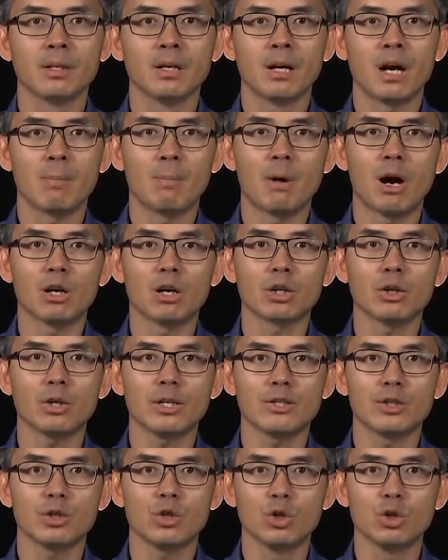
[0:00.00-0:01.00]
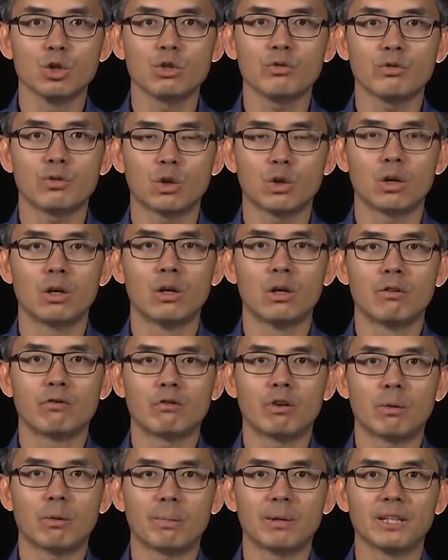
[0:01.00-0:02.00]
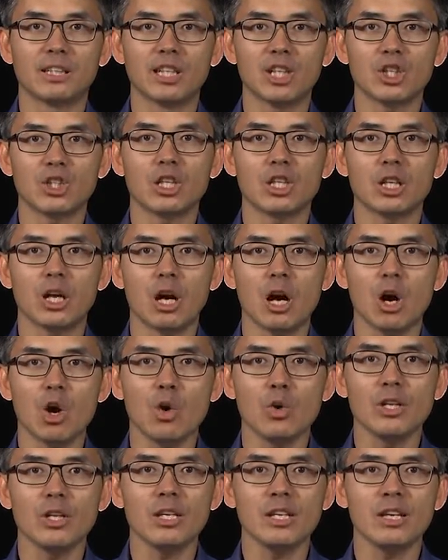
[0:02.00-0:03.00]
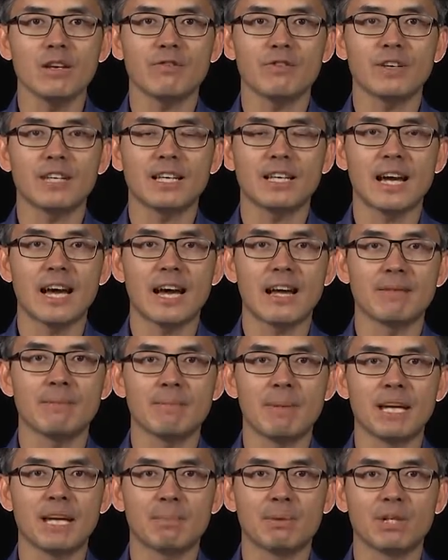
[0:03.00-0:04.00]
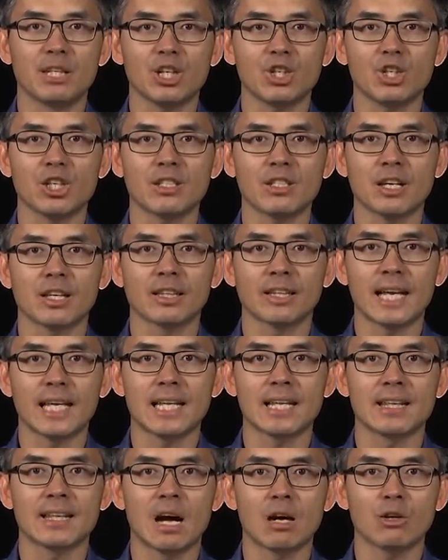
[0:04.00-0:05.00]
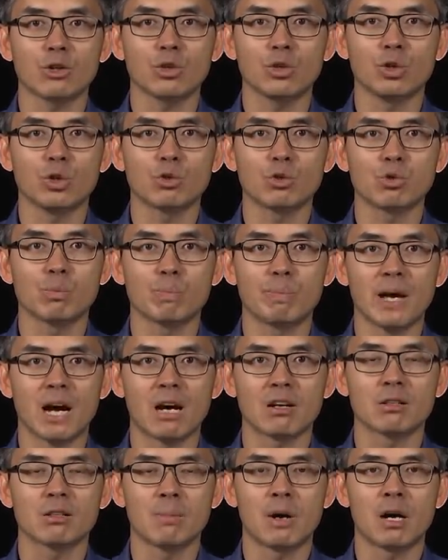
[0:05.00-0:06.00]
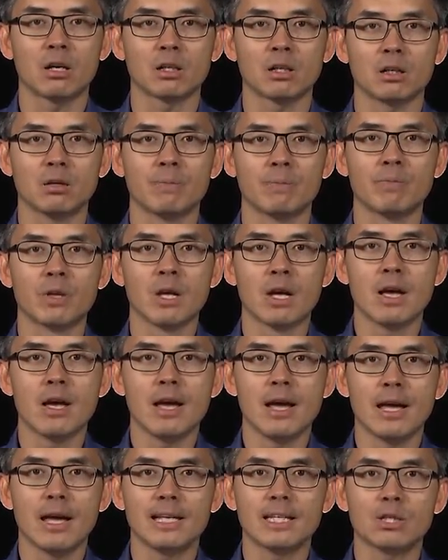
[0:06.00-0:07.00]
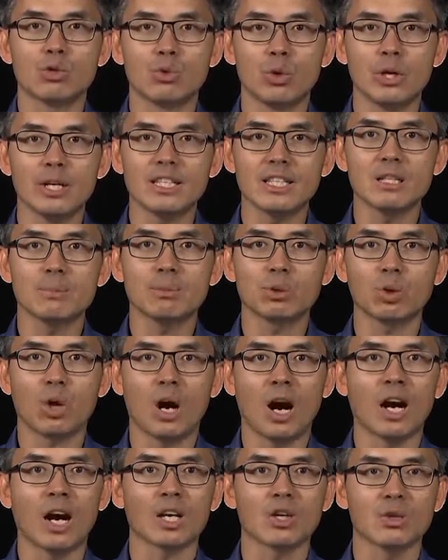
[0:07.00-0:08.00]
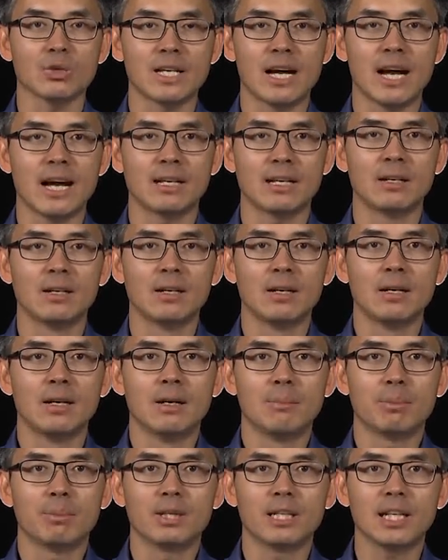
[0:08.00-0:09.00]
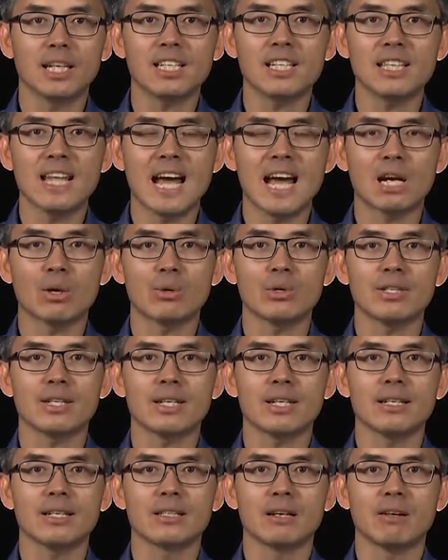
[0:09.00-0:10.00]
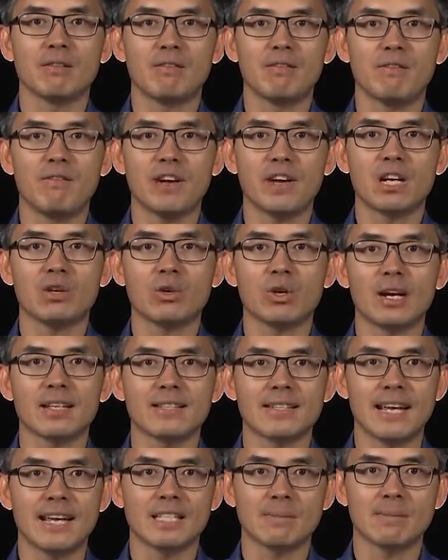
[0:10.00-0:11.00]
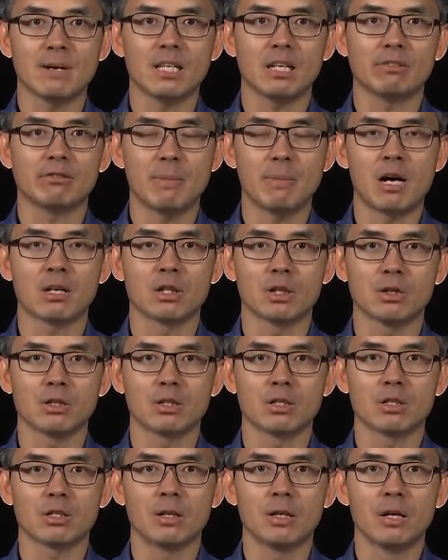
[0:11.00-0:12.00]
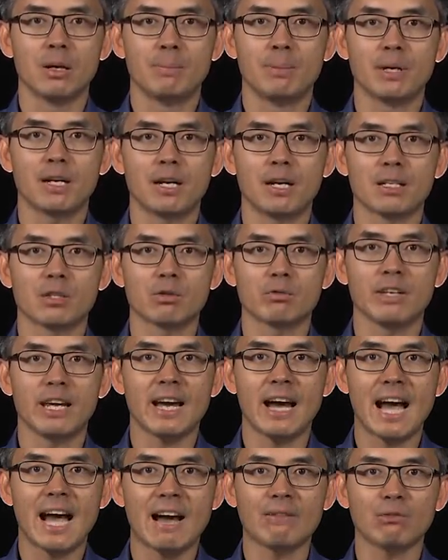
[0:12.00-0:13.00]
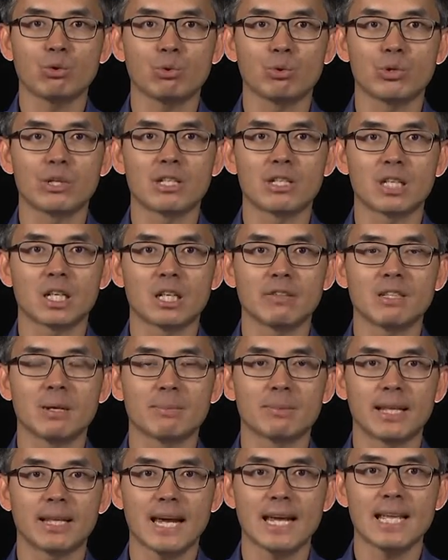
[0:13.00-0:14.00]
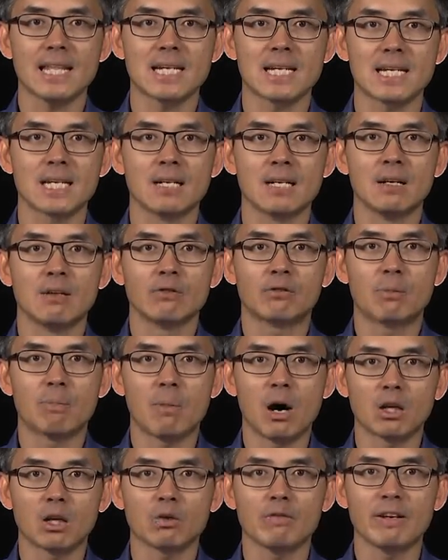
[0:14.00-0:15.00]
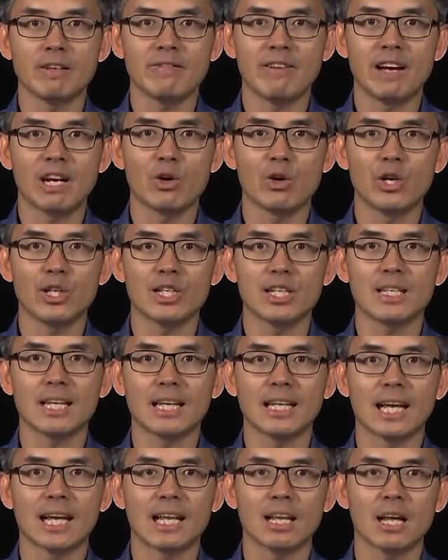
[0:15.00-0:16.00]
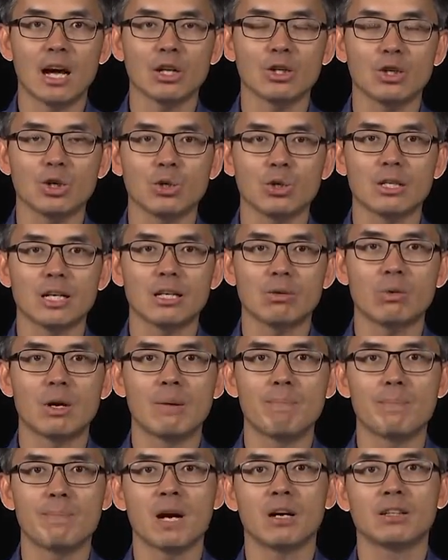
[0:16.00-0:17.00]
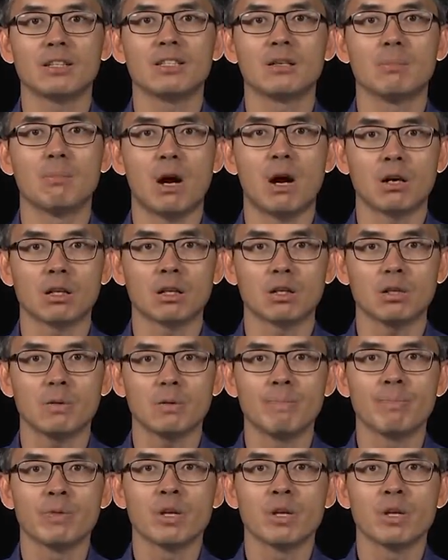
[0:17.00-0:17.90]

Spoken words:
A model is useful for prediction only if it can make predictions on data not used to build the model. It is reasonable to argue that prediction accuracy is a fairer assessment of models, because we have to reserve some data for model evaluation and cannot use it when building the model.